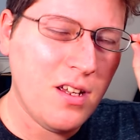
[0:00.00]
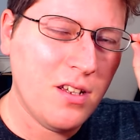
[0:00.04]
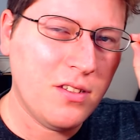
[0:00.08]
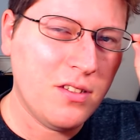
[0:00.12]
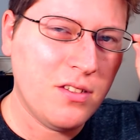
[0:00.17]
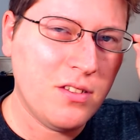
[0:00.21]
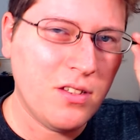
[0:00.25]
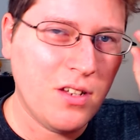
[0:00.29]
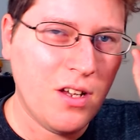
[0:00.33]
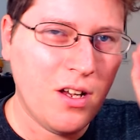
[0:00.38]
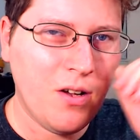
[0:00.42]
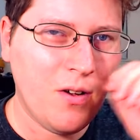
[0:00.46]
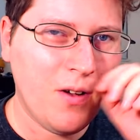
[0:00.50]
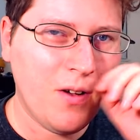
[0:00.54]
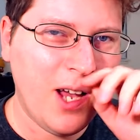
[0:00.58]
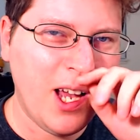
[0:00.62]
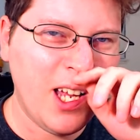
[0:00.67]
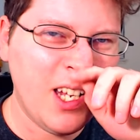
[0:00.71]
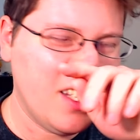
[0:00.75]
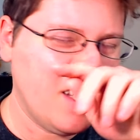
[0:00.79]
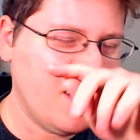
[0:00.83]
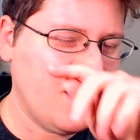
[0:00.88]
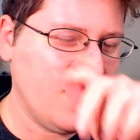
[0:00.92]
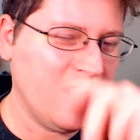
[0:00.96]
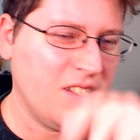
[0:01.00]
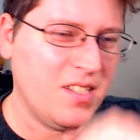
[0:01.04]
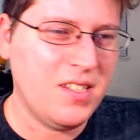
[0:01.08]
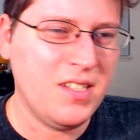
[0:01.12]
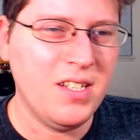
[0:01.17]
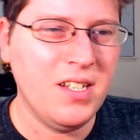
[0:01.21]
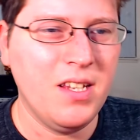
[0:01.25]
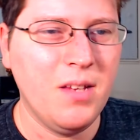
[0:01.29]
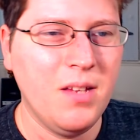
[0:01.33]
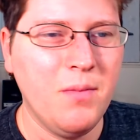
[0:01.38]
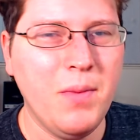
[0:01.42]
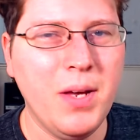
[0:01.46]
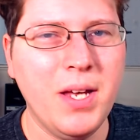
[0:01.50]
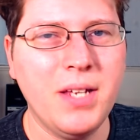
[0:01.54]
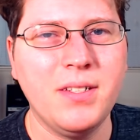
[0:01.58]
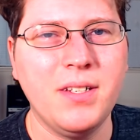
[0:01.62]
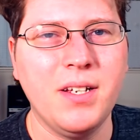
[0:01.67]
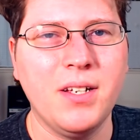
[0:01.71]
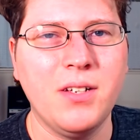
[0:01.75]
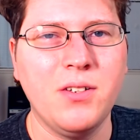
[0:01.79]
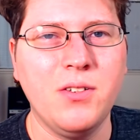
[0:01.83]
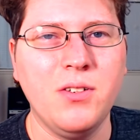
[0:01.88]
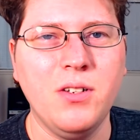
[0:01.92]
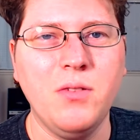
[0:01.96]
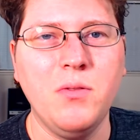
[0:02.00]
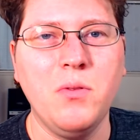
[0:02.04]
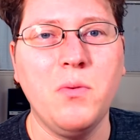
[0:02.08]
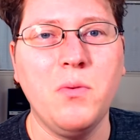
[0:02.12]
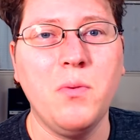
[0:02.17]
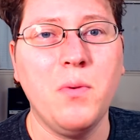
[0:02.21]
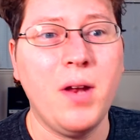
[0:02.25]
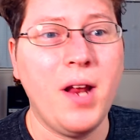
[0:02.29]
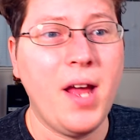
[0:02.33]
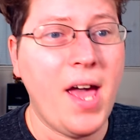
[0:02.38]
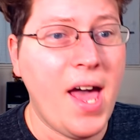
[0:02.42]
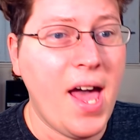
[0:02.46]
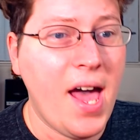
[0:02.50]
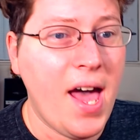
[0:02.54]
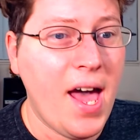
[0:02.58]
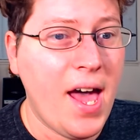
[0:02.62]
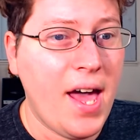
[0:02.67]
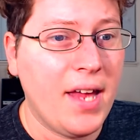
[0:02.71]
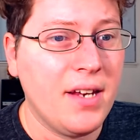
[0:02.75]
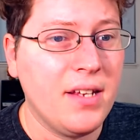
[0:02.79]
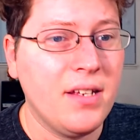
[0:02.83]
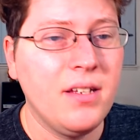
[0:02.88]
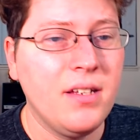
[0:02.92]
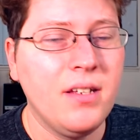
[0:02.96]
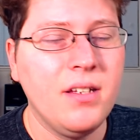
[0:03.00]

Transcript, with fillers: so I just did the best I could with what I had.